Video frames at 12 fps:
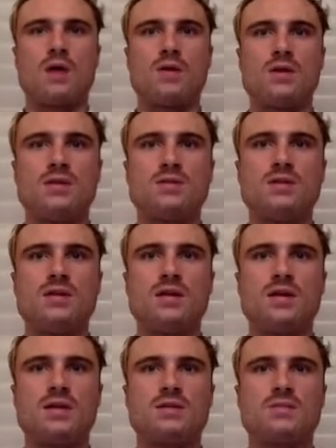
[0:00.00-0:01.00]
The
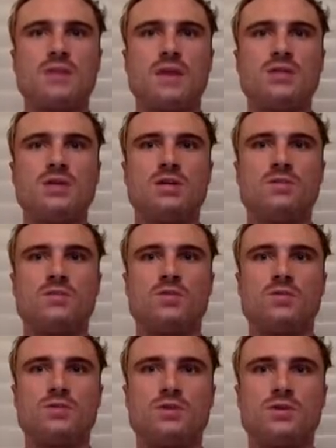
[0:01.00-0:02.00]
internet has a major
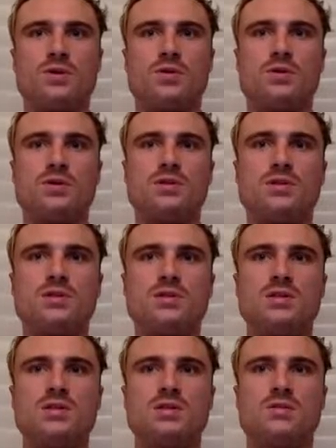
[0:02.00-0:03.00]
influence on the
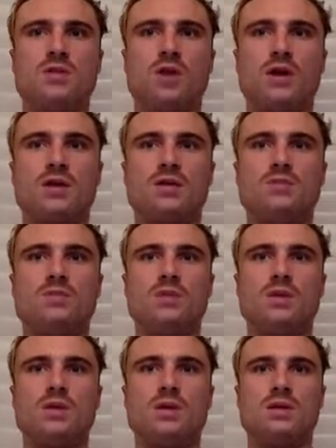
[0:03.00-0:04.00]
logistics of Heineken
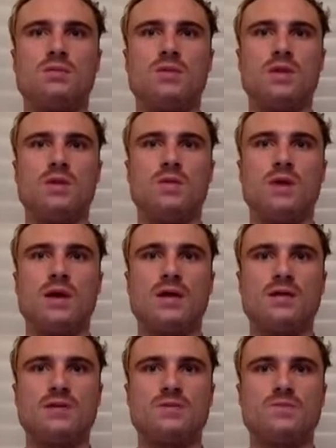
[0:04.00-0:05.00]
Beer in many
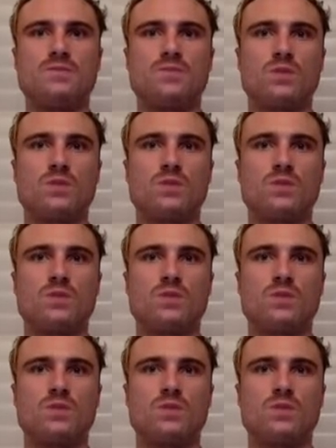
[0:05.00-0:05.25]
ways.